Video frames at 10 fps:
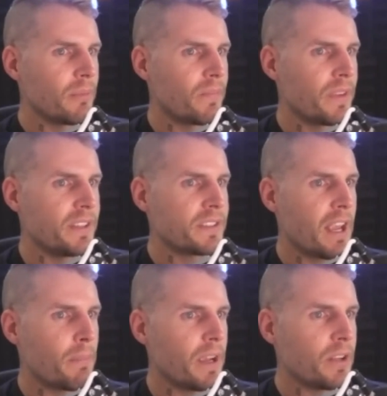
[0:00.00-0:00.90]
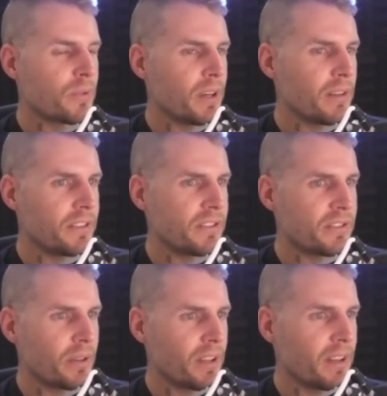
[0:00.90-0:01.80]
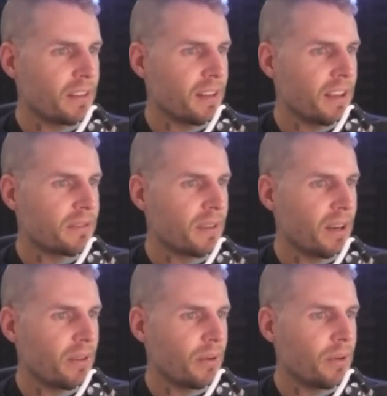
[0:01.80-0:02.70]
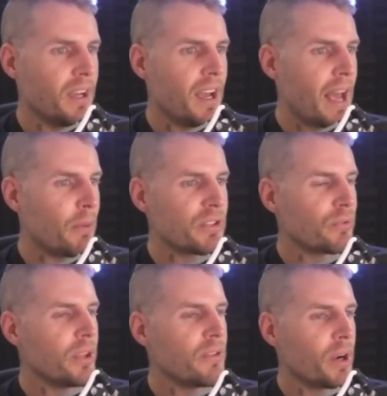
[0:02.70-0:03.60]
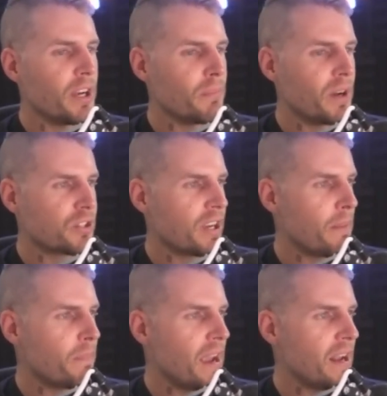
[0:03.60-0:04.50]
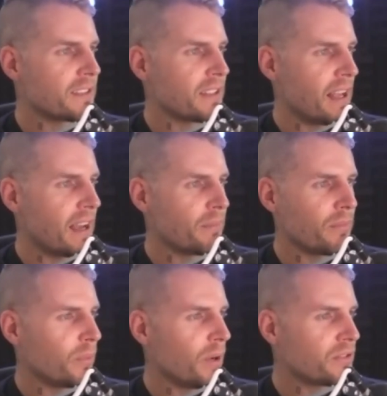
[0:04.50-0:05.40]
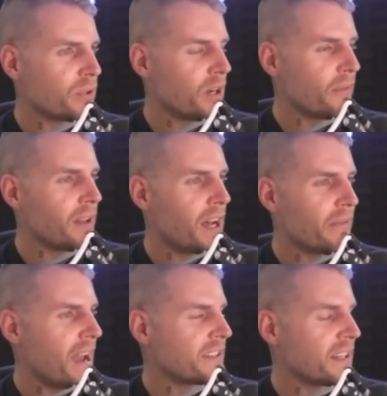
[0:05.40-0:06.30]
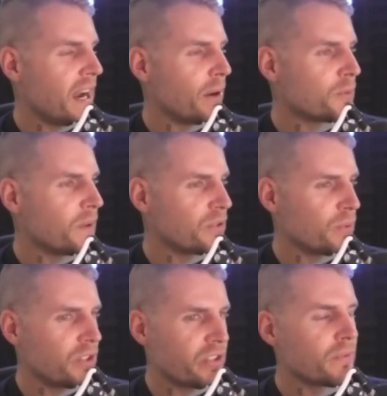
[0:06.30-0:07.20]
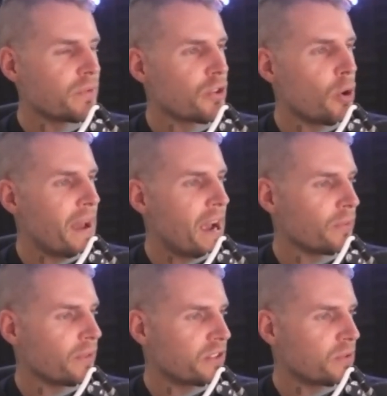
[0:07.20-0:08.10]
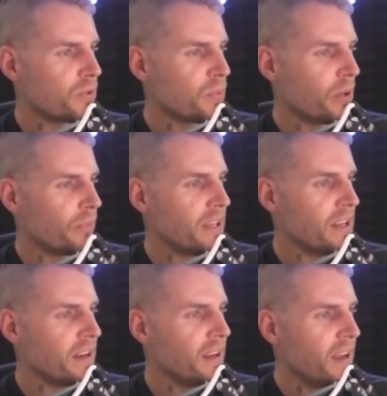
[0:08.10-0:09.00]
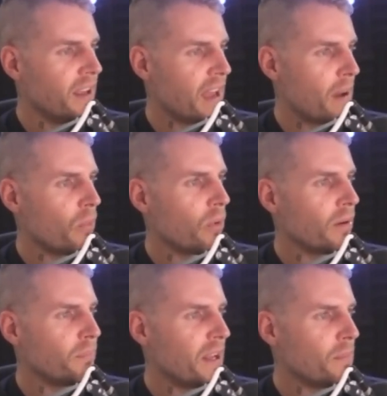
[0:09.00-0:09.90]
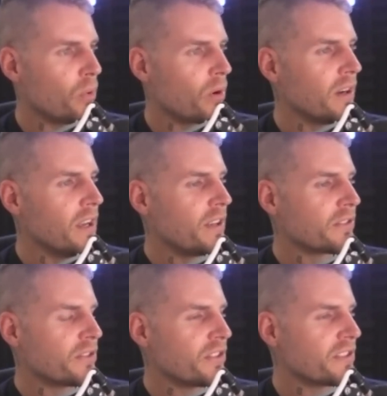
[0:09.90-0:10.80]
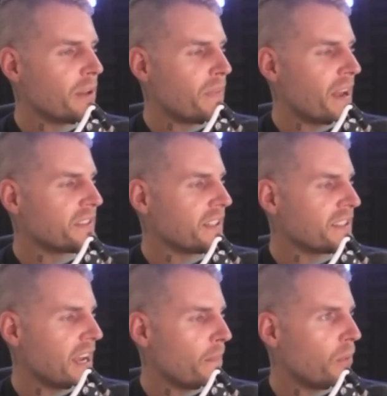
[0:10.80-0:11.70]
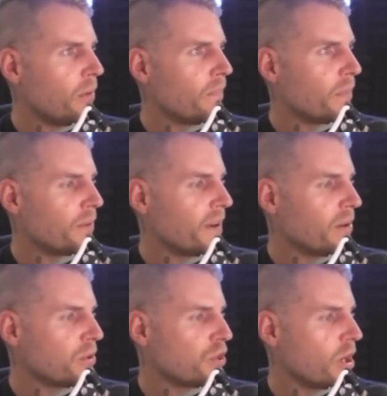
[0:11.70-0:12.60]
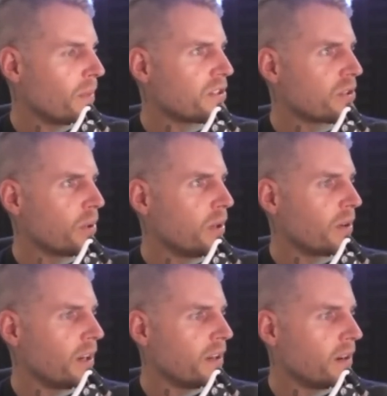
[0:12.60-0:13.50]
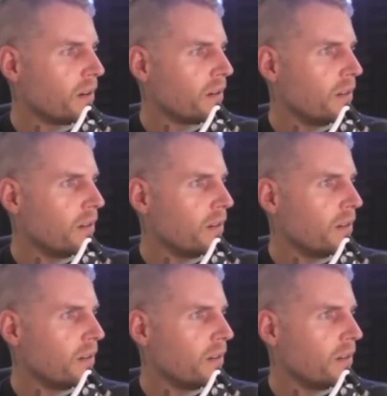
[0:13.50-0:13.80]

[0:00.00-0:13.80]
these campaigns right here. Let's just look at like the last, I don't know. I wasn't really running much campaigns a lot. I turned off a lot of ads at HYROS because we're just so packed with customers. We don't need that many more. So this isn't the best example, but if I go and share my screen right here.